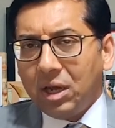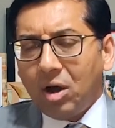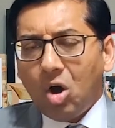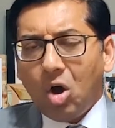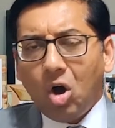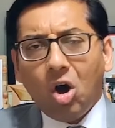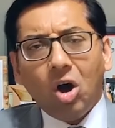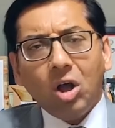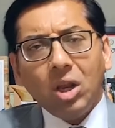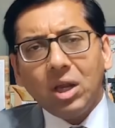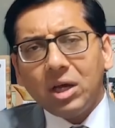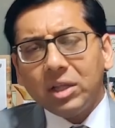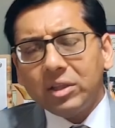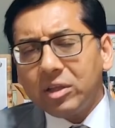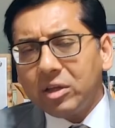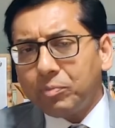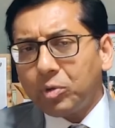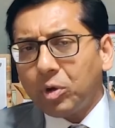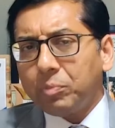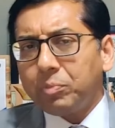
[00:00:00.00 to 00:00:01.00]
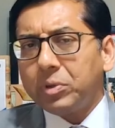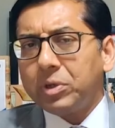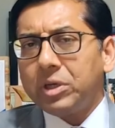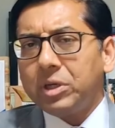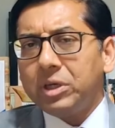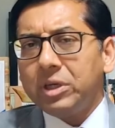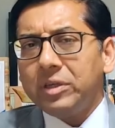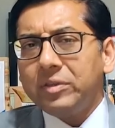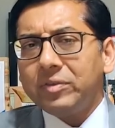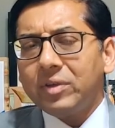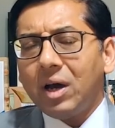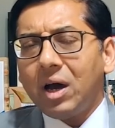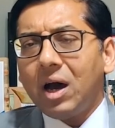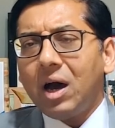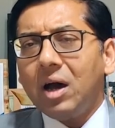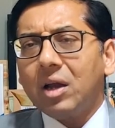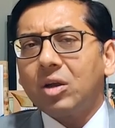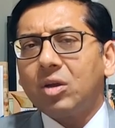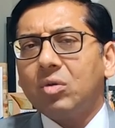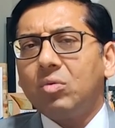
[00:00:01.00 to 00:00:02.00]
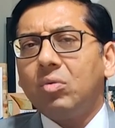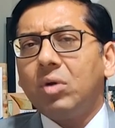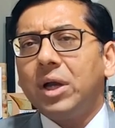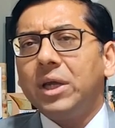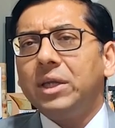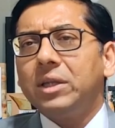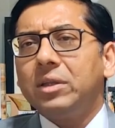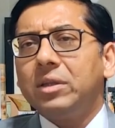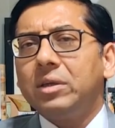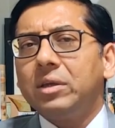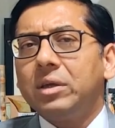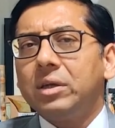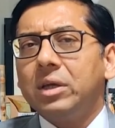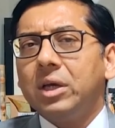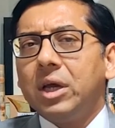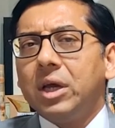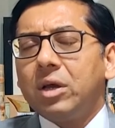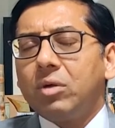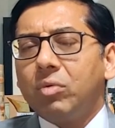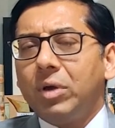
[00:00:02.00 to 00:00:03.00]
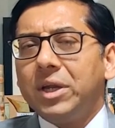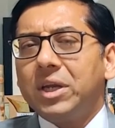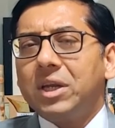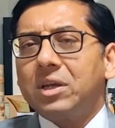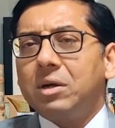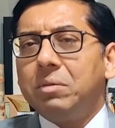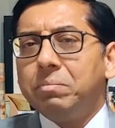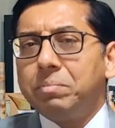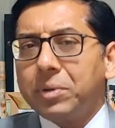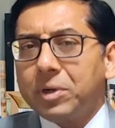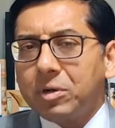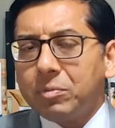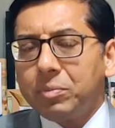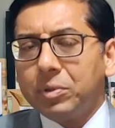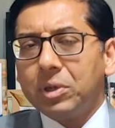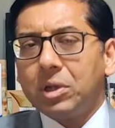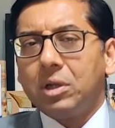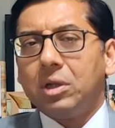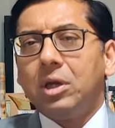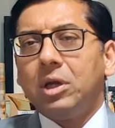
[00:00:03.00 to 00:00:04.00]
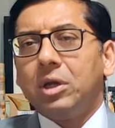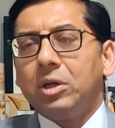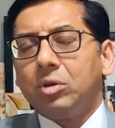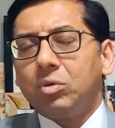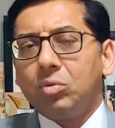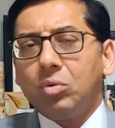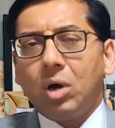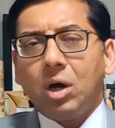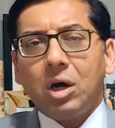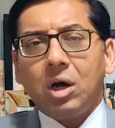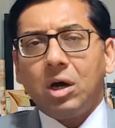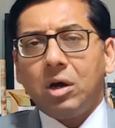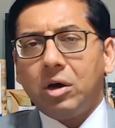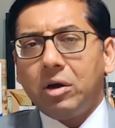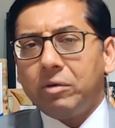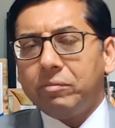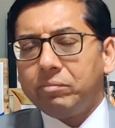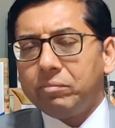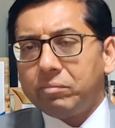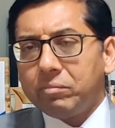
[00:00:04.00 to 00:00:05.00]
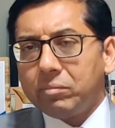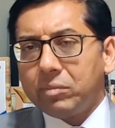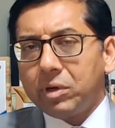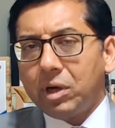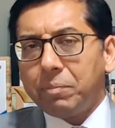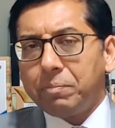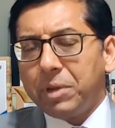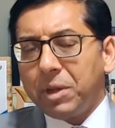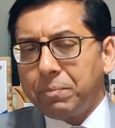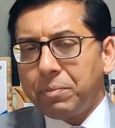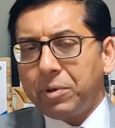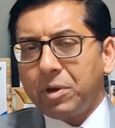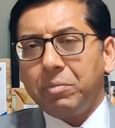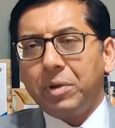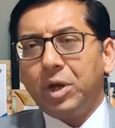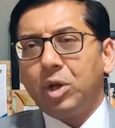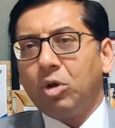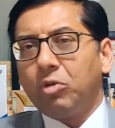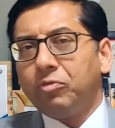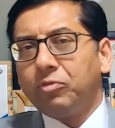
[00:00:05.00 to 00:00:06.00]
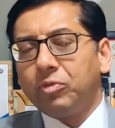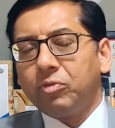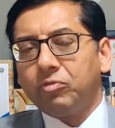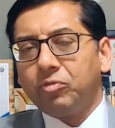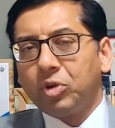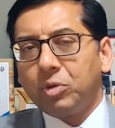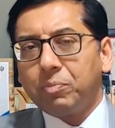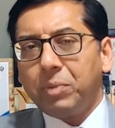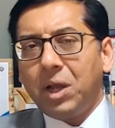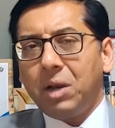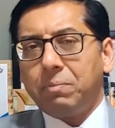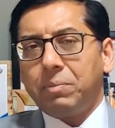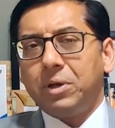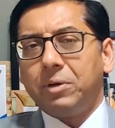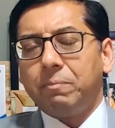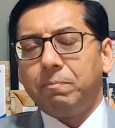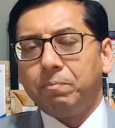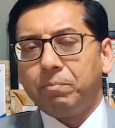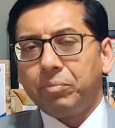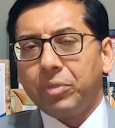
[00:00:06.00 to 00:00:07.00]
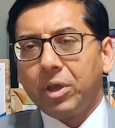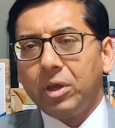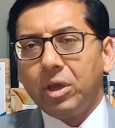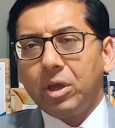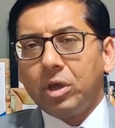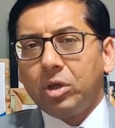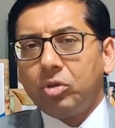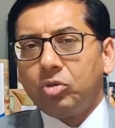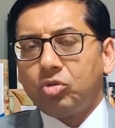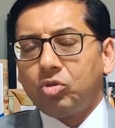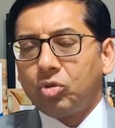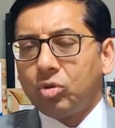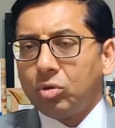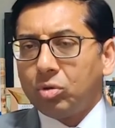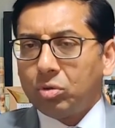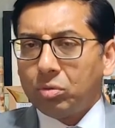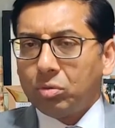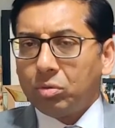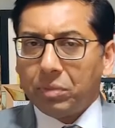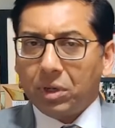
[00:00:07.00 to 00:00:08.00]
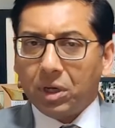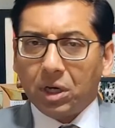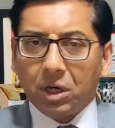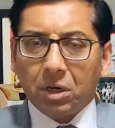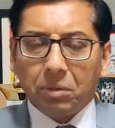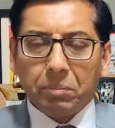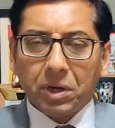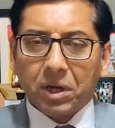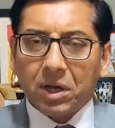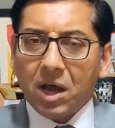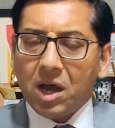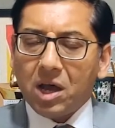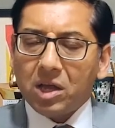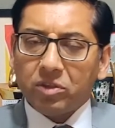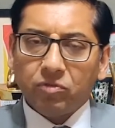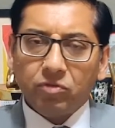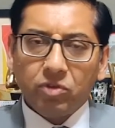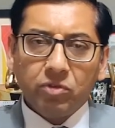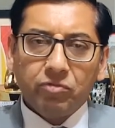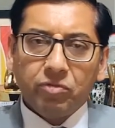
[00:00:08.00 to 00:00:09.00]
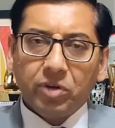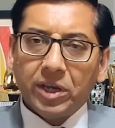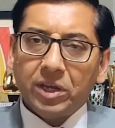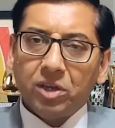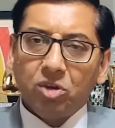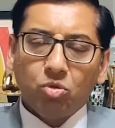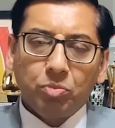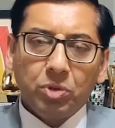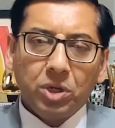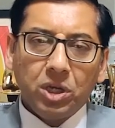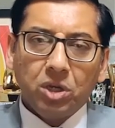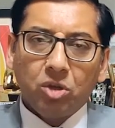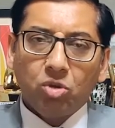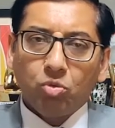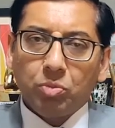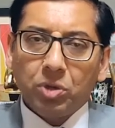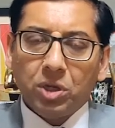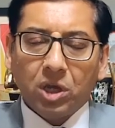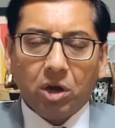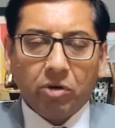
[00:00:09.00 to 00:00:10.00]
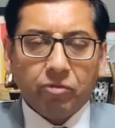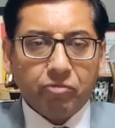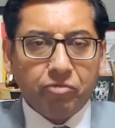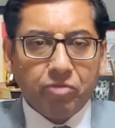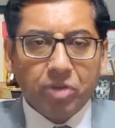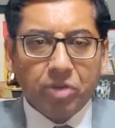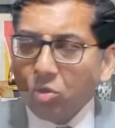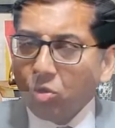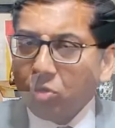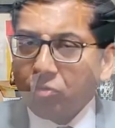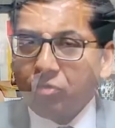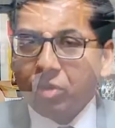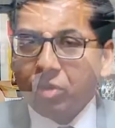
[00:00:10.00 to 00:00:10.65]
all other properties are quite comparable to a paper made of wood pulp. So bagasse we find to be a very good